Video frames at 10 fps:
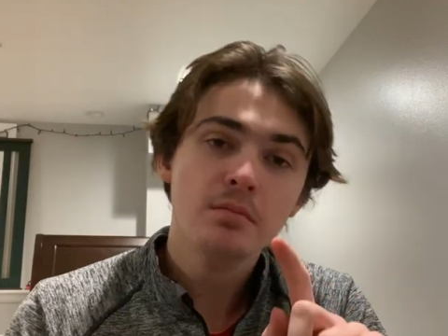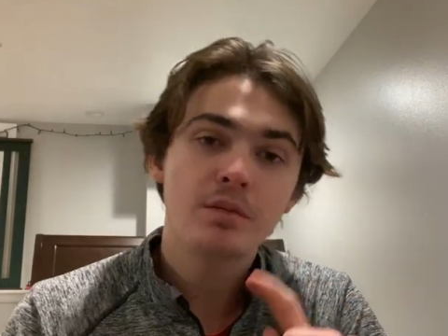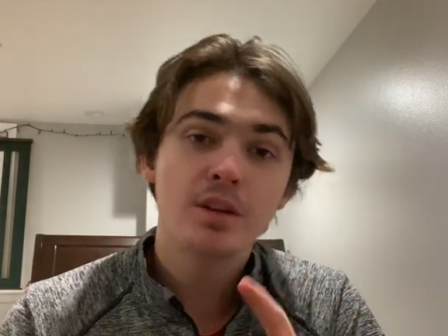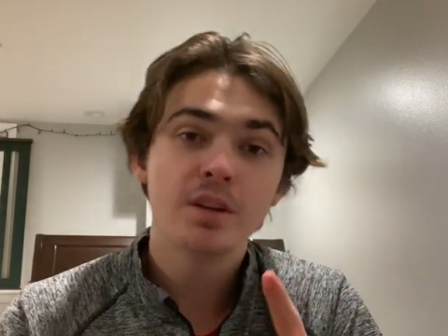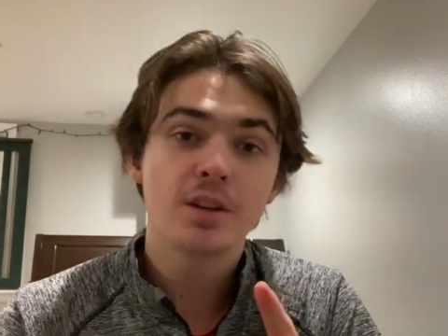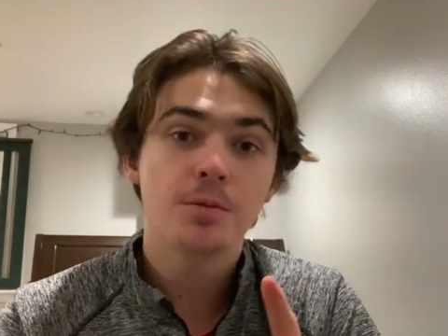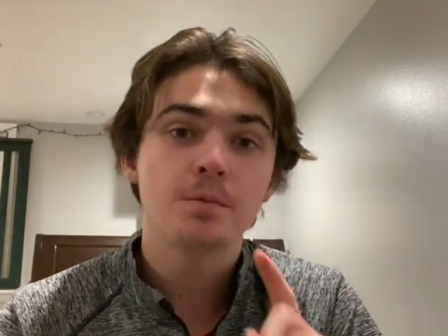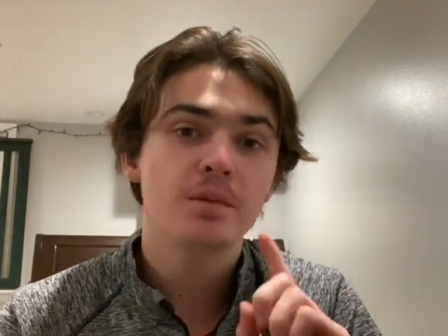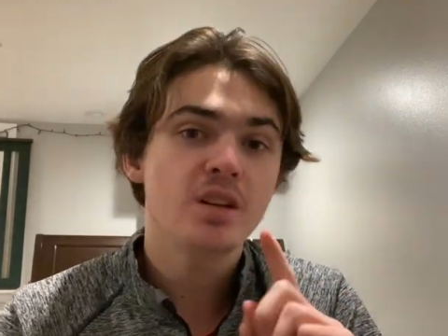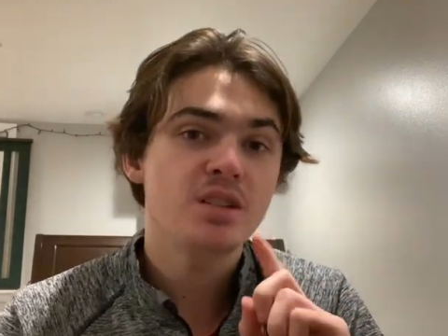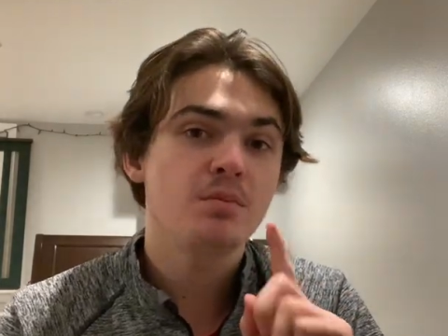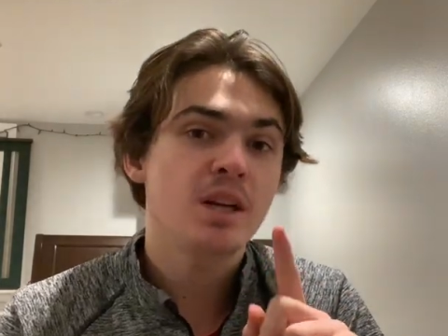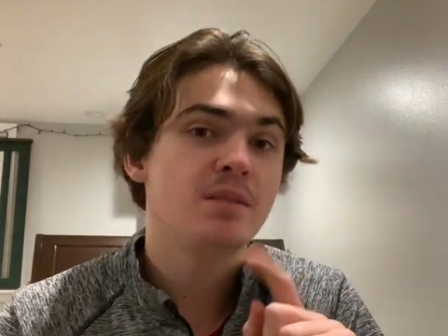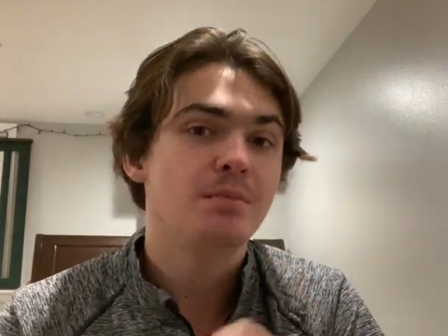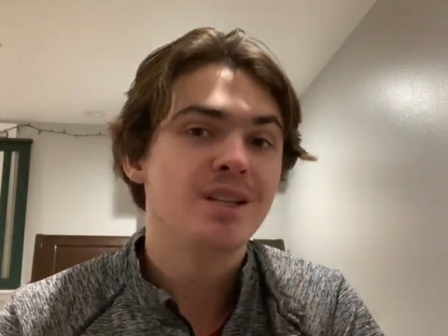you know, this
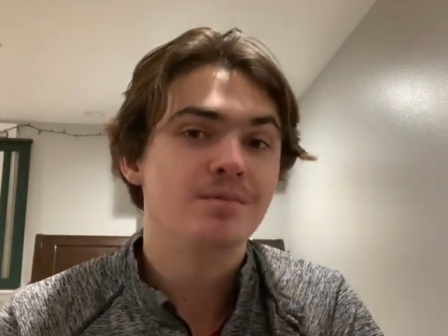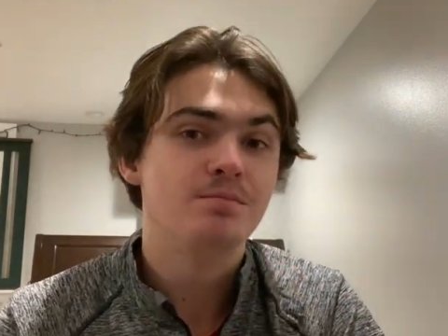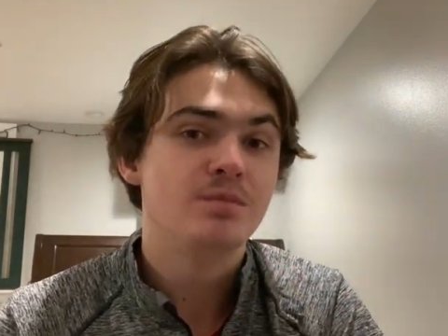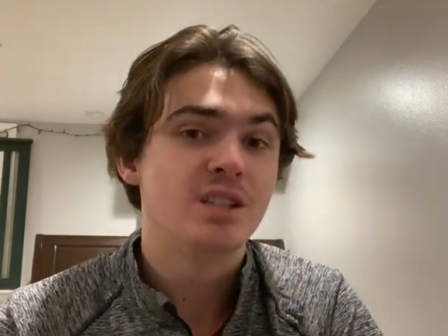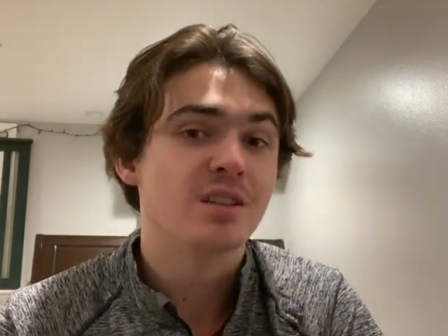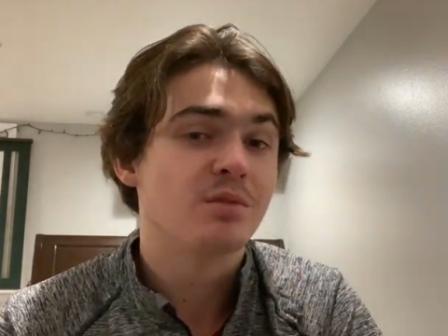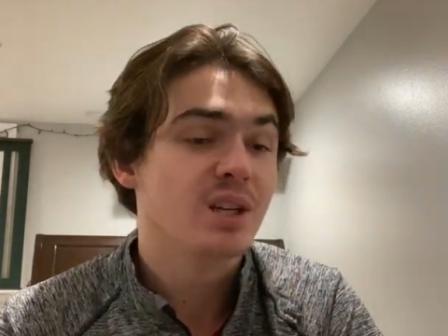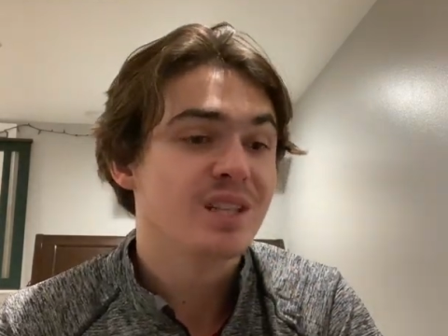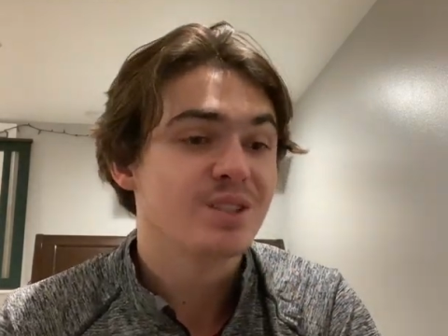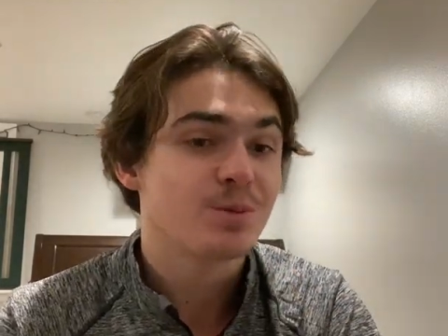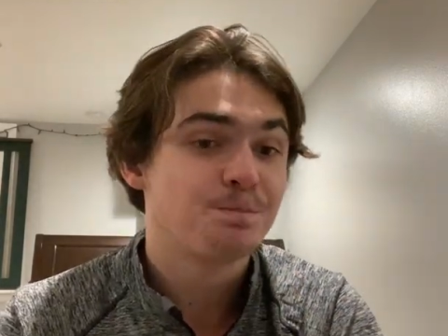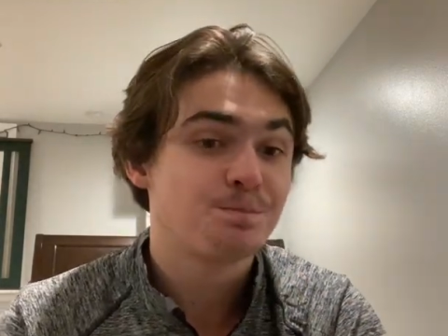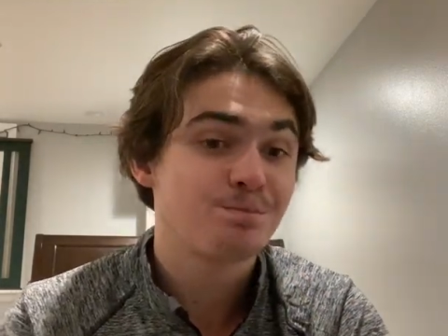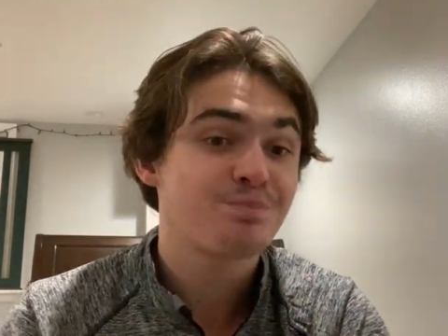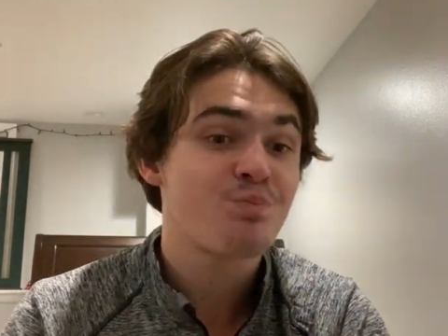might beat Chick fil A's
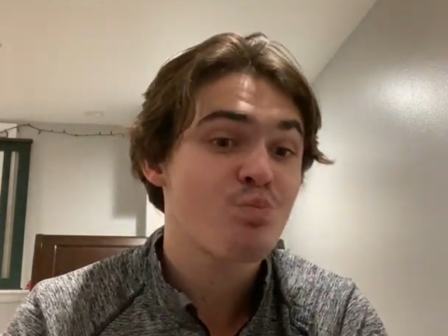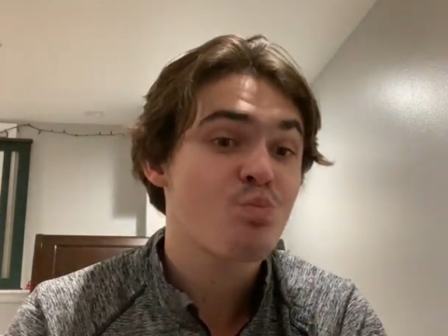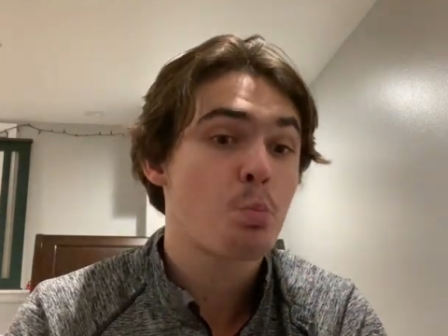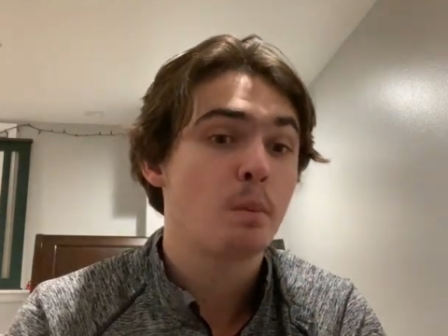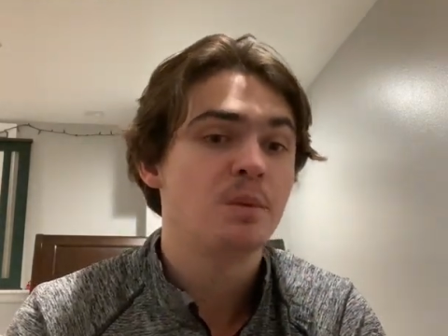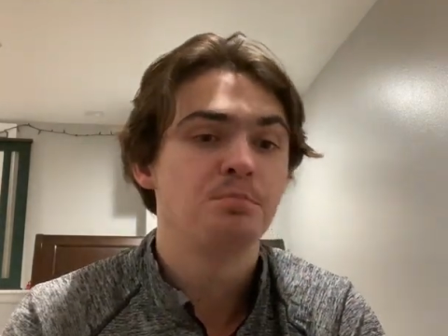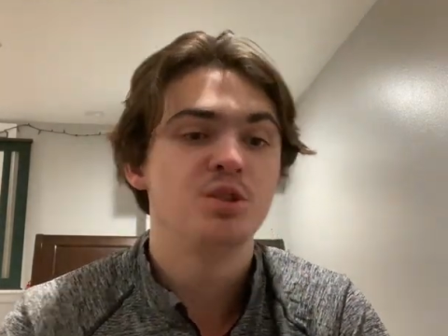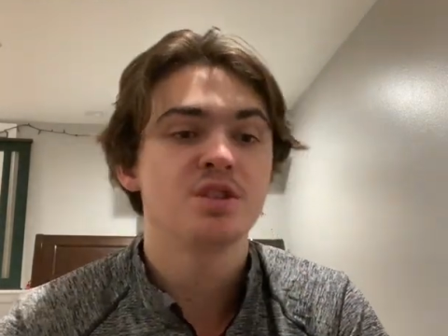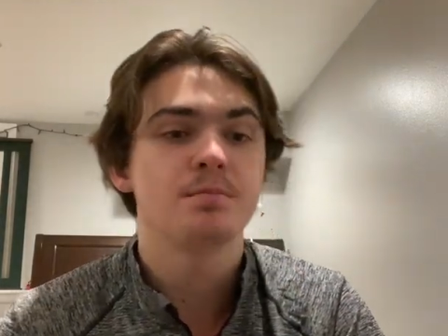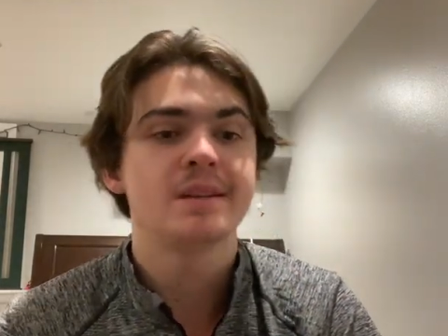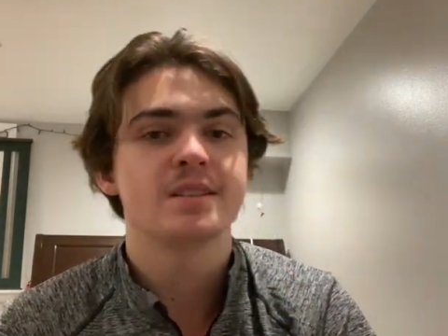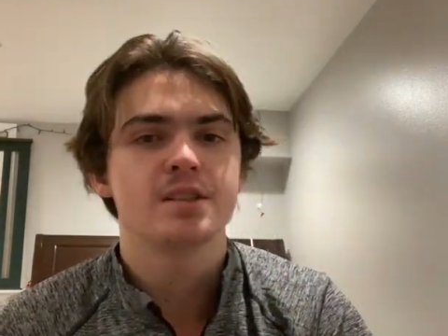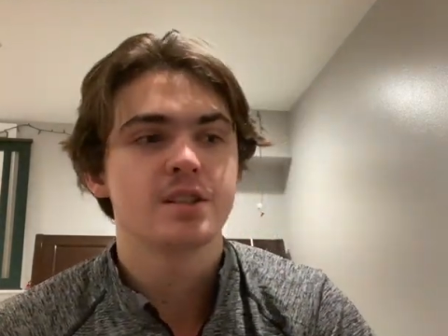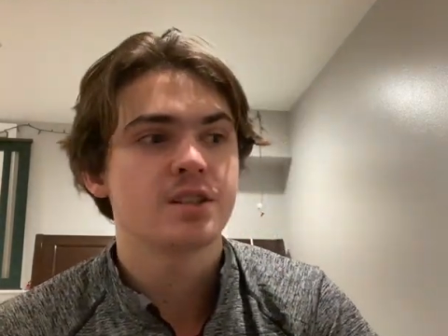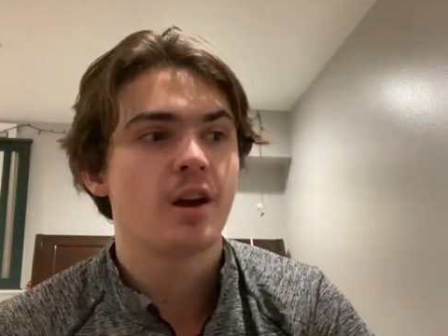just because
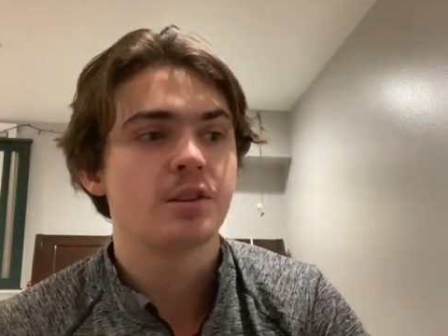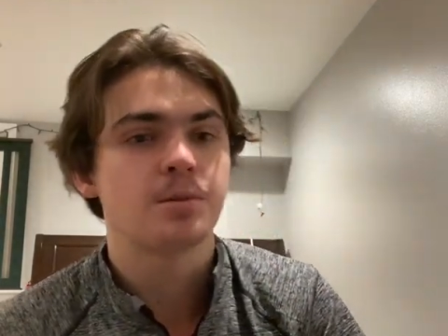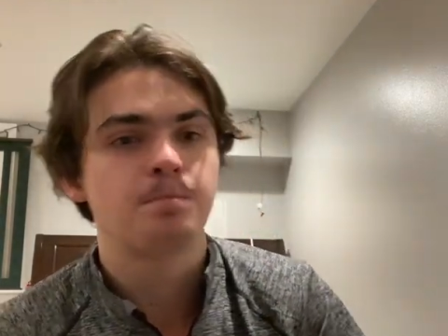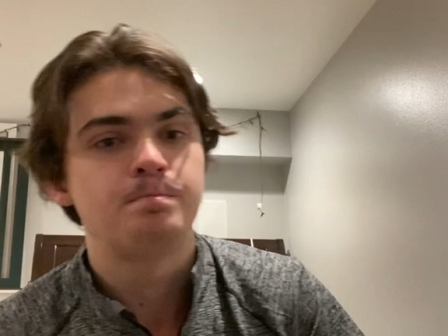of the sauce.